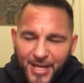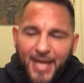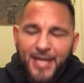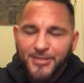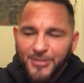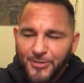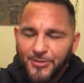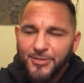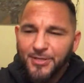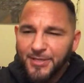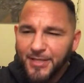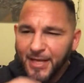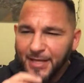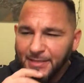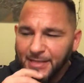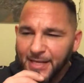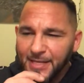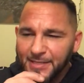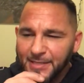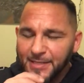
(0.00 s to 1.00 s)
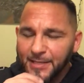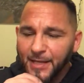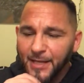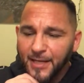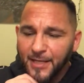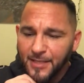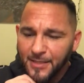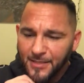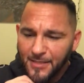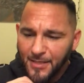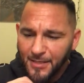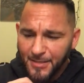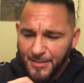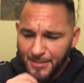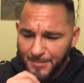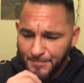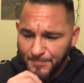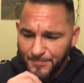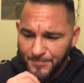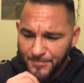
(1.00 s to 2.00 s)
during the day, late in the day,
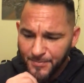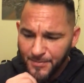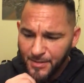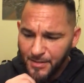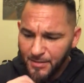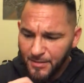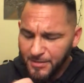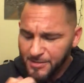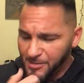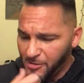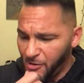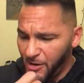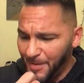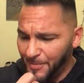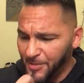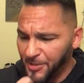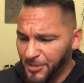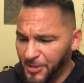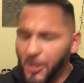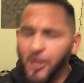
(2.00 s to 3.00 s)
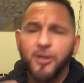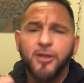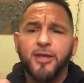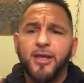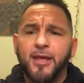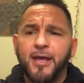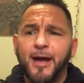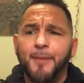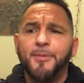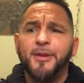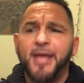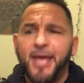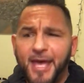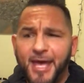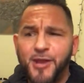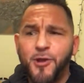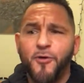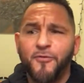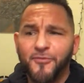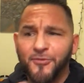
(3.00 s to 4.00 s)
I'm gonna head
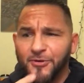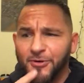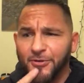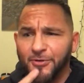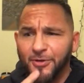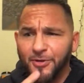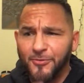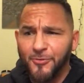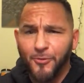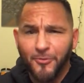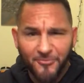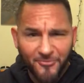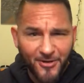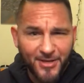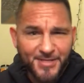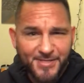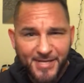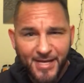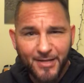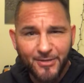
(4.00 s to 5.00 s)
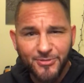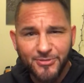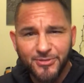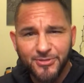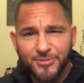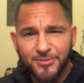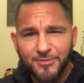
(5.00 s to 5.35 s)
over an old friend's house,